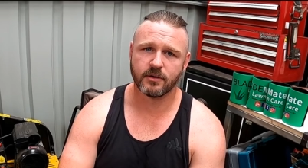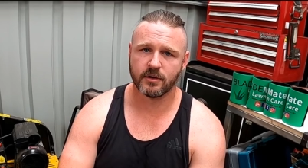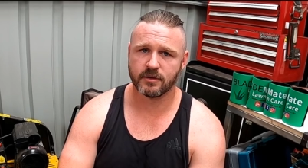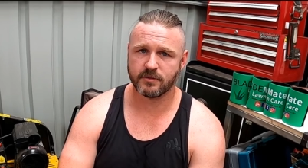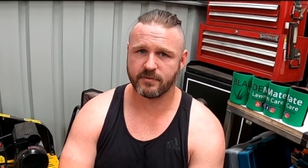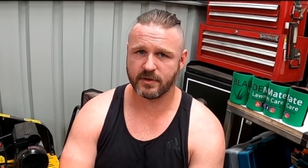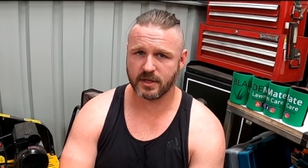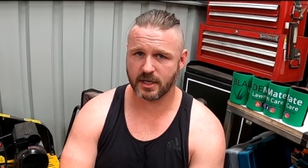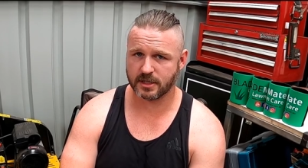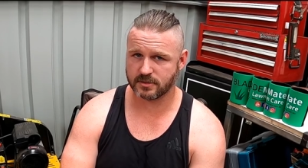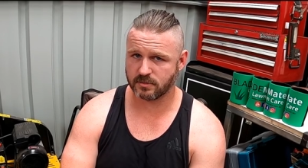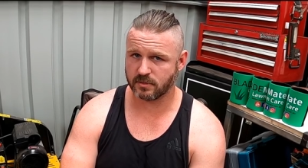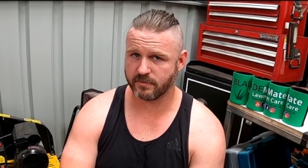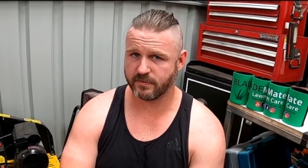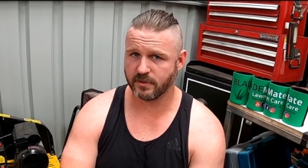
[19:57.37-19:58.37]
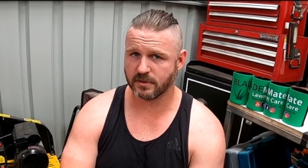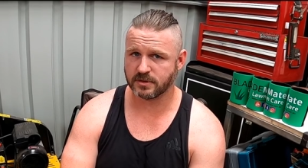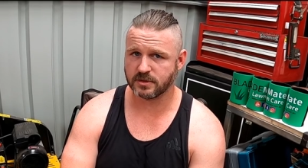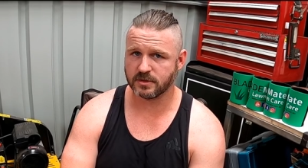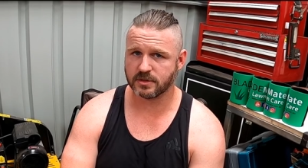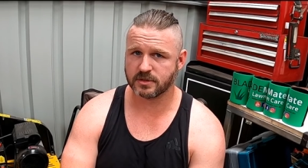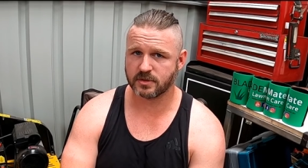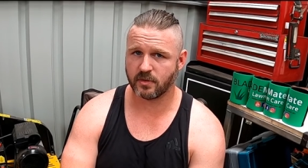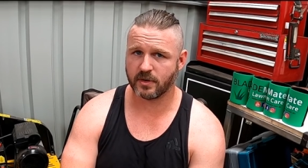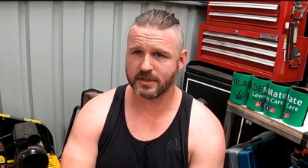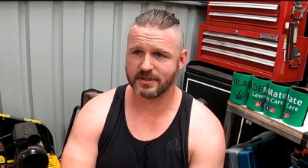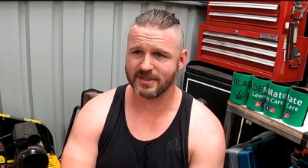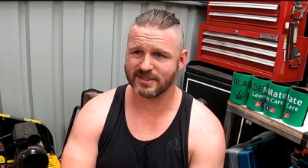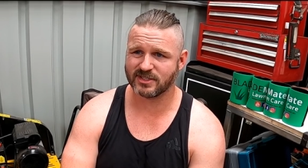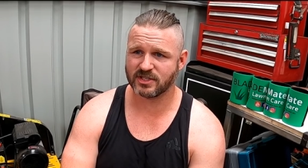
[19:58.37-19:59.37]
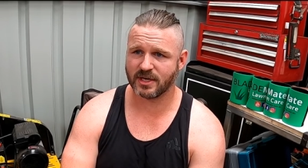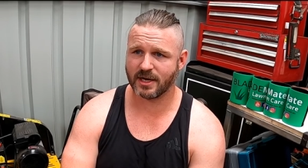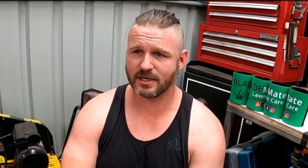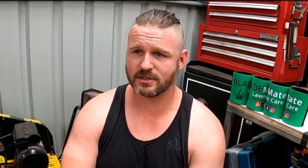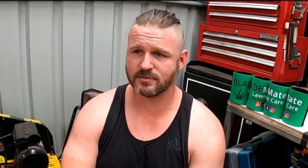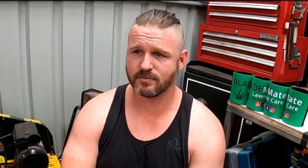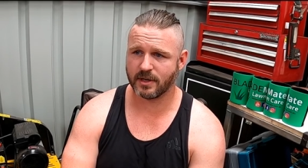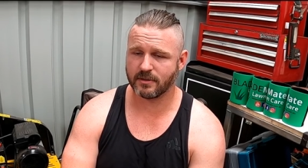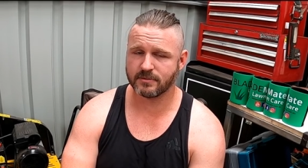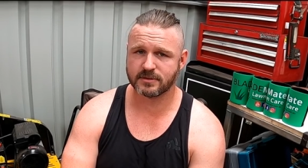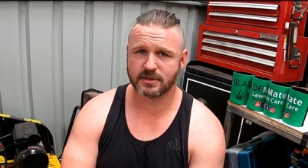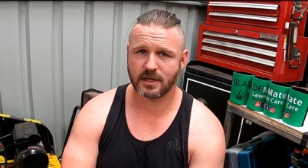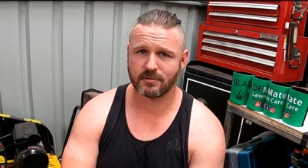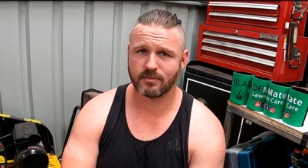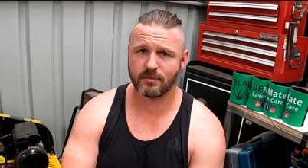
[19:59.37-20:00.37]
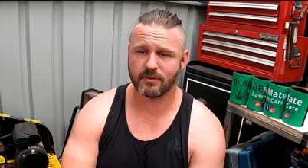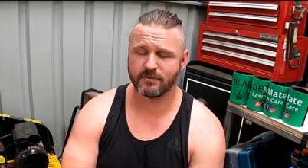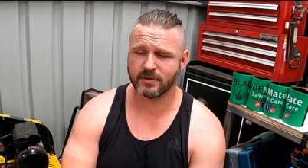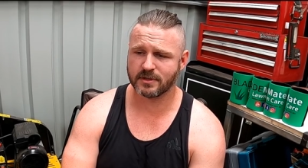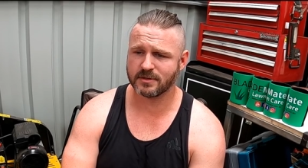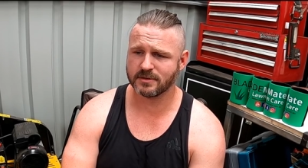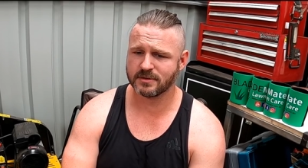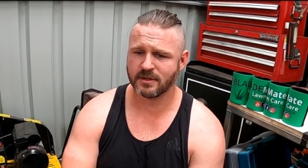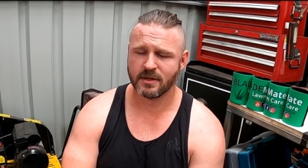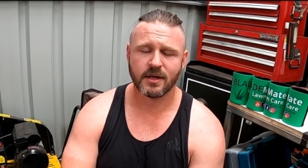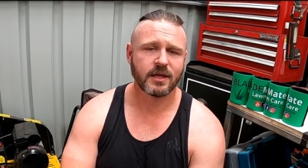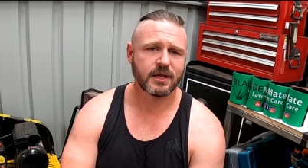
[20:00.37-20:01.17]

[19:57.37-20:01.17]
early videos when I first used side discharge mowers, a couple of my Victas,